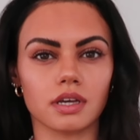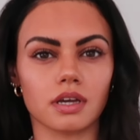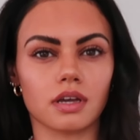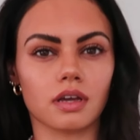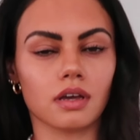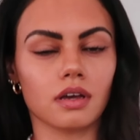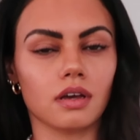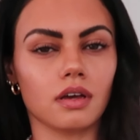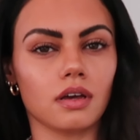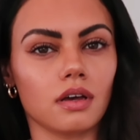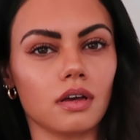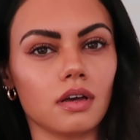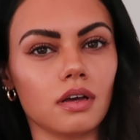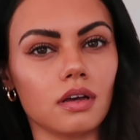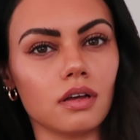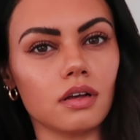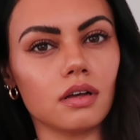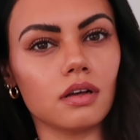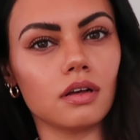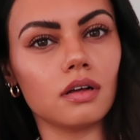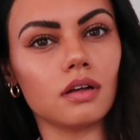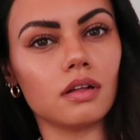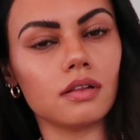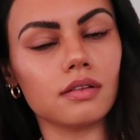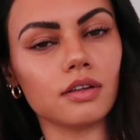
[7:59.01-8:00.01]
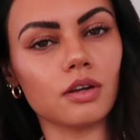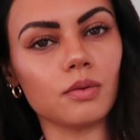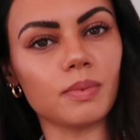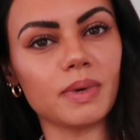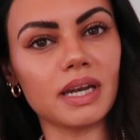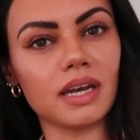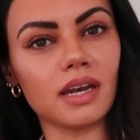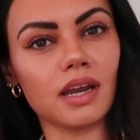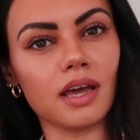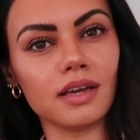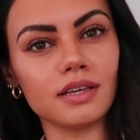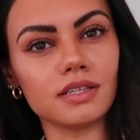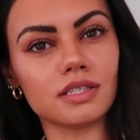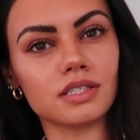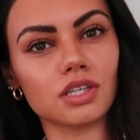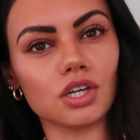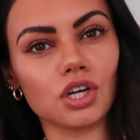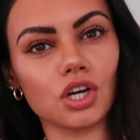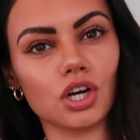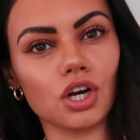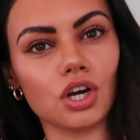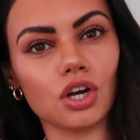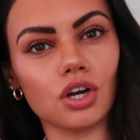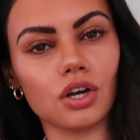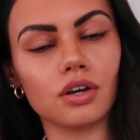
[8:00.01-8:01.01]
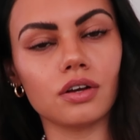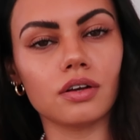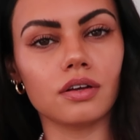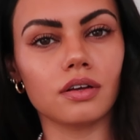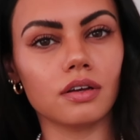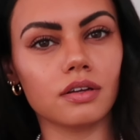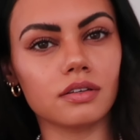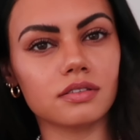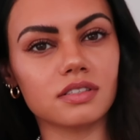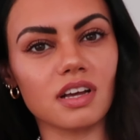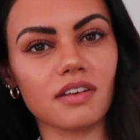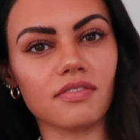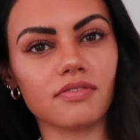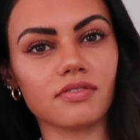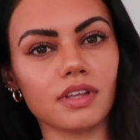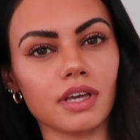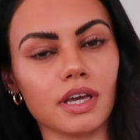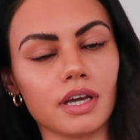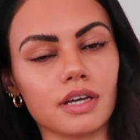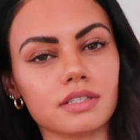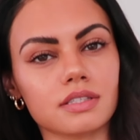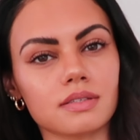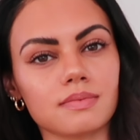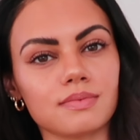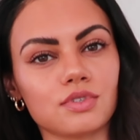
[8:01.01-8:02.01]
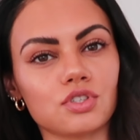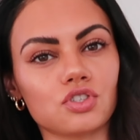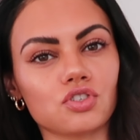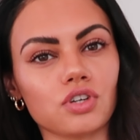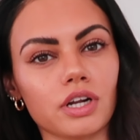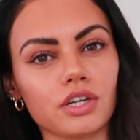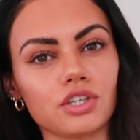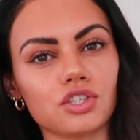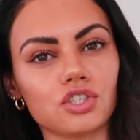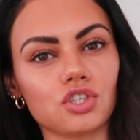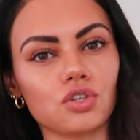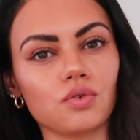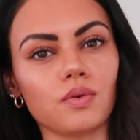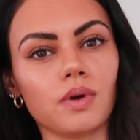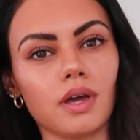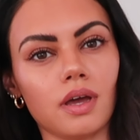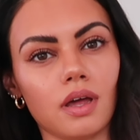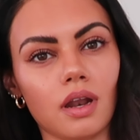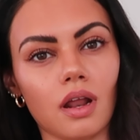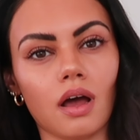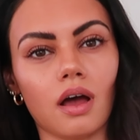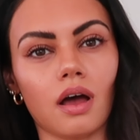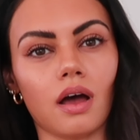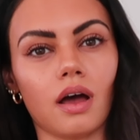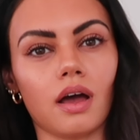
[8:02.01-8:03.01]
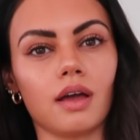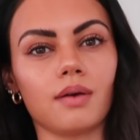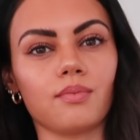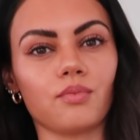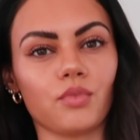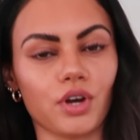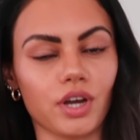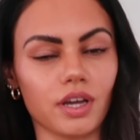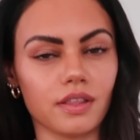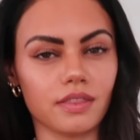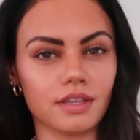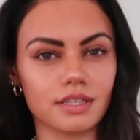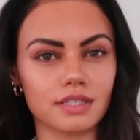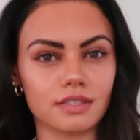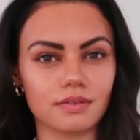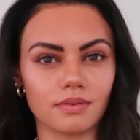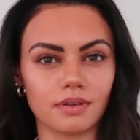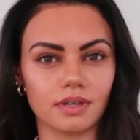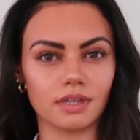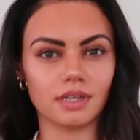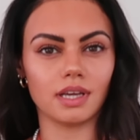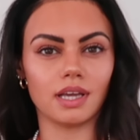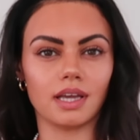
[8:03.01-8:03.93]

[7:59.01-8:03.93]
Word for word: like a little bit nicer, definitely has some stretch to it. I'm wearing this one